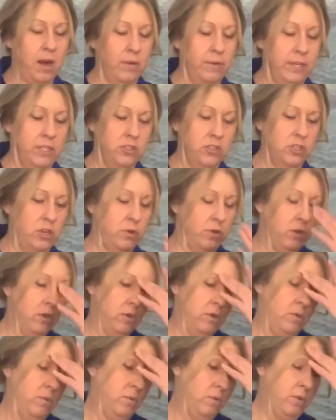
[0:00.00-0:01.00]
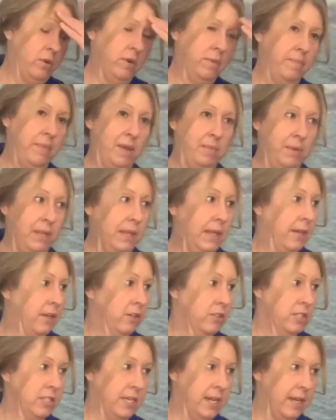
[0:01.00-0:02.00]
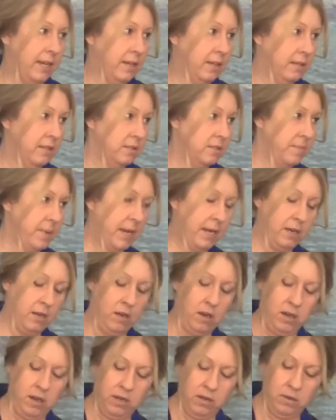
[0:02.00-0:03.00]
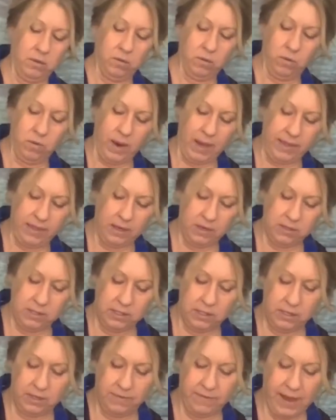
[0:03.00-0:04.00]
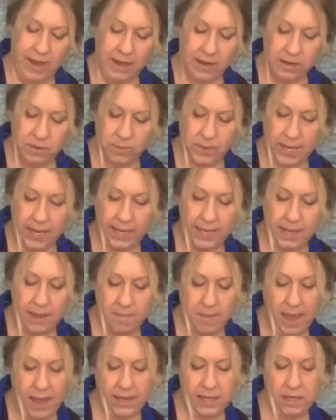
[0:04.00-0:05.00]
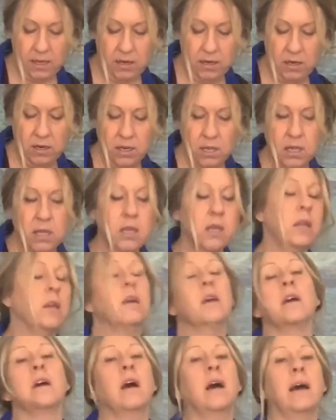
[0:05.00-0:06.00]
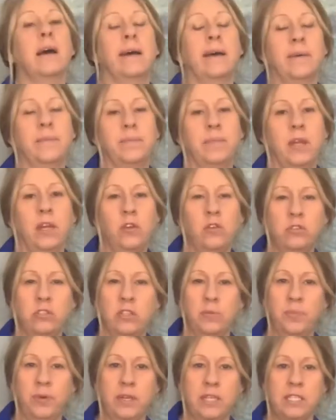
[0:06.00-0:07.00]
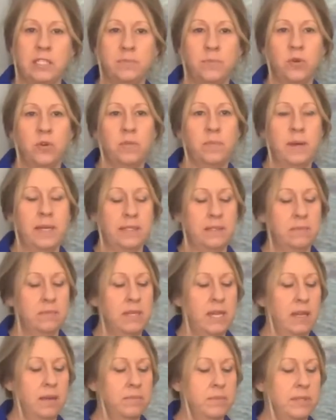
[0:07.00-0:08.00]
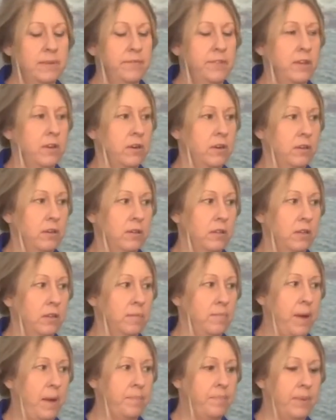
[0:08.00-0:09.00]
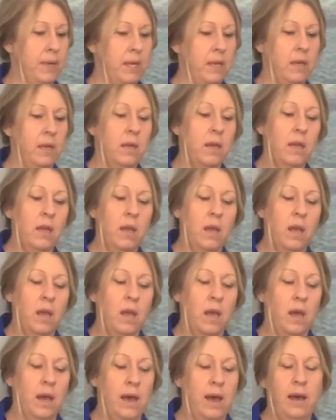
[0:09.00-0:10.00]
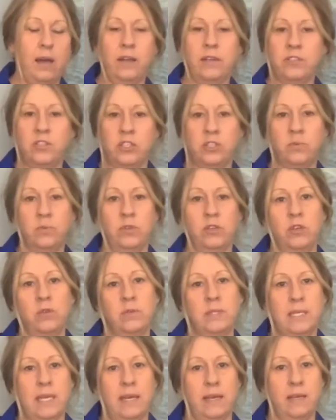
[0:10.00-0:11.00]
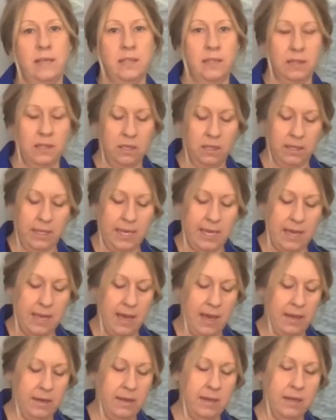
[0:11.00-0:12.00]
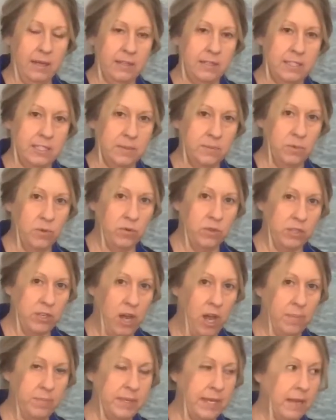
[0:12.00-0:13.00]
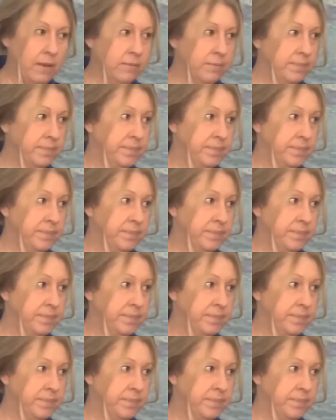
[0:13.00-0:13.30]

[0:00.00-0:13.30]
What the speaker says: and show you, or maybe later tonight, depending on when they're solidified and when I can get back here. They're usually pretty smooth, but sometimes if they're a little bumpy, I just will use a little heat gun and smooth the top down.